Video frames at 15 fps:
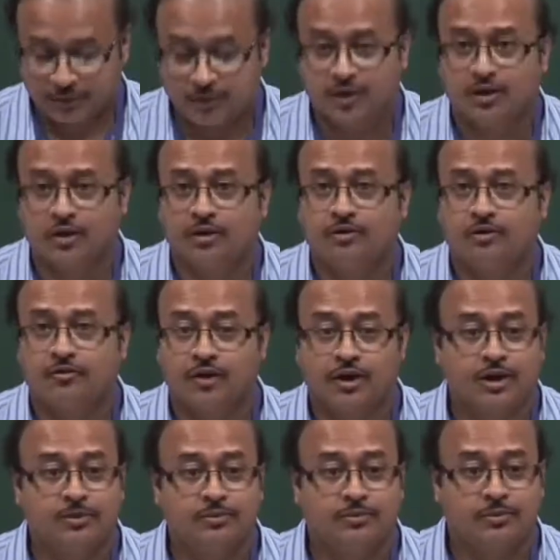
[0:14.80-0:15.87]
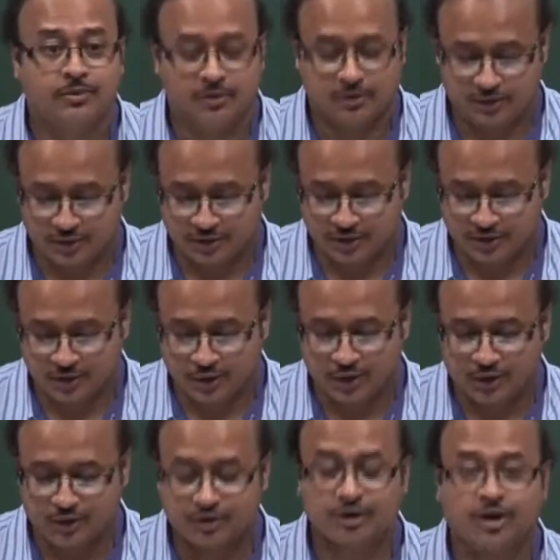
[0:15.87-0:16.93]
Welcome to this
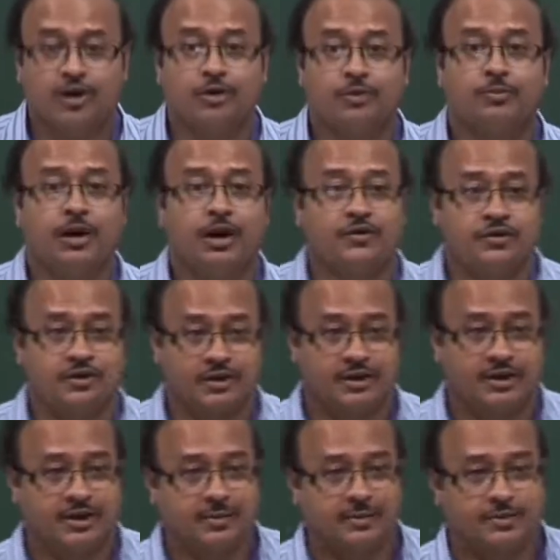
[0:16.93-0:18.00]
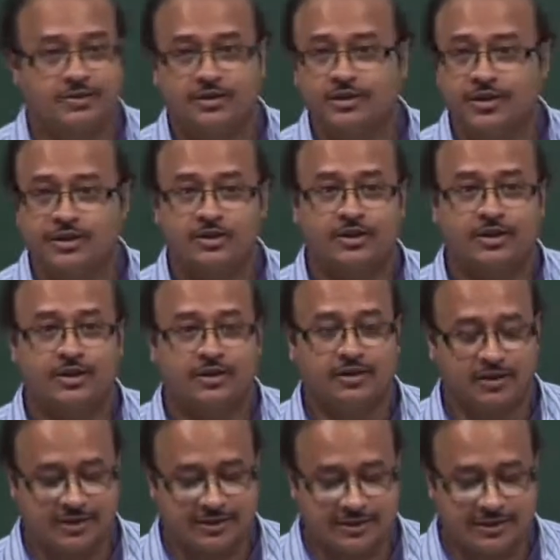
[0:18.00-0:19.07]
course on biophysical chemistry. As you can
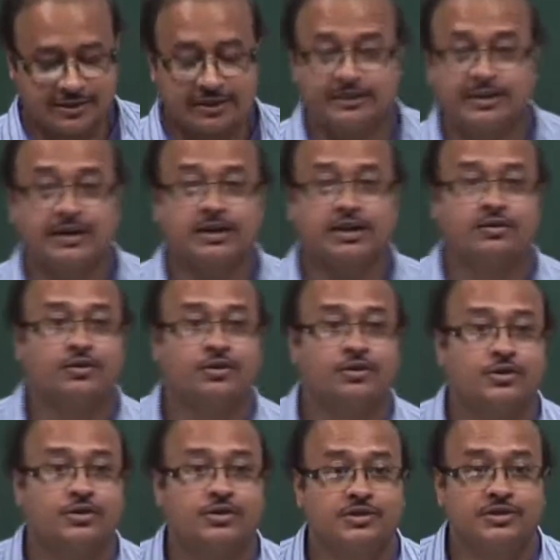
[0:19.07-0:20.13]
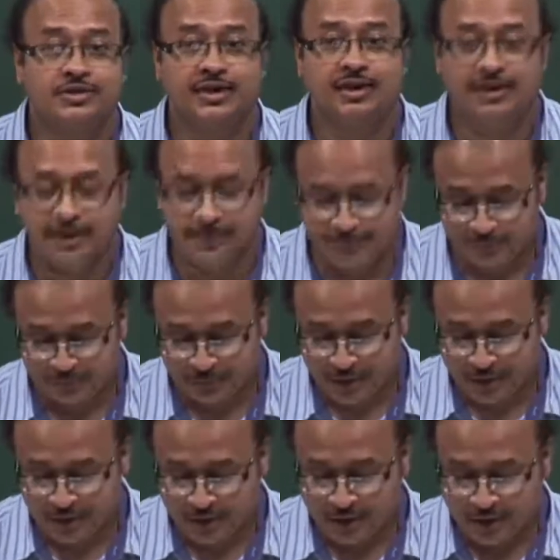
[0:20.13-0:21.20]
see the title of the course, right?
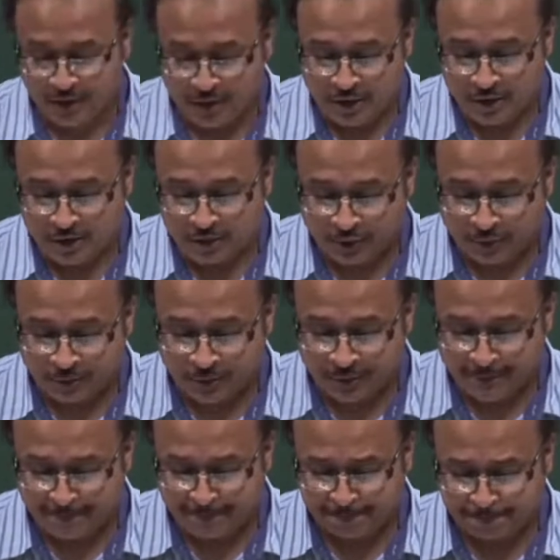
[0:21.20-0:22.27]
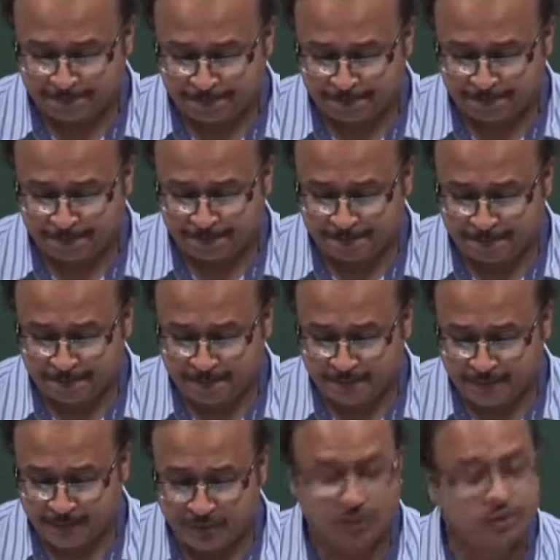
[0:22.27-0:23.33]
So,
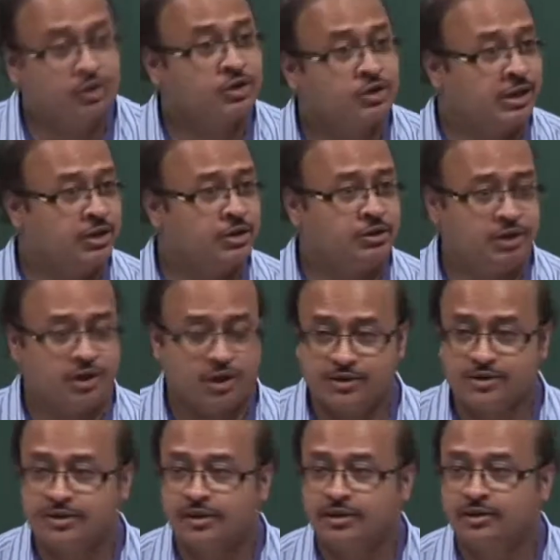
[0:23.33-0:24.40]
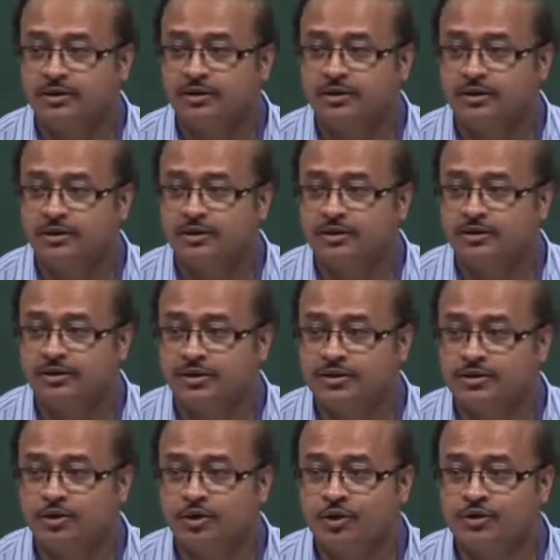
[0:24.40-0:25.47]
to tell you on the onset, this
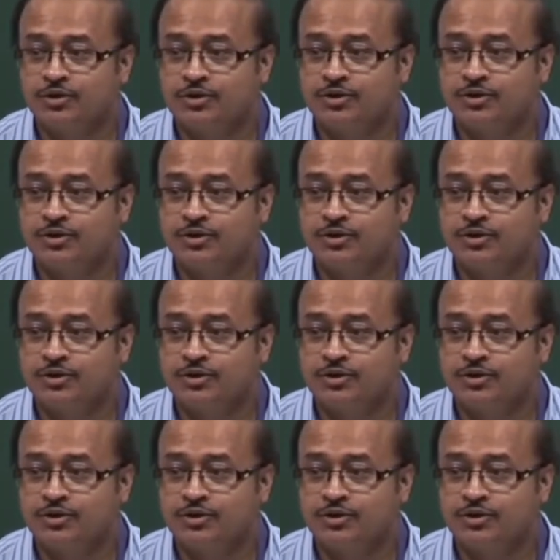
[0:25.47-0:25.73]
course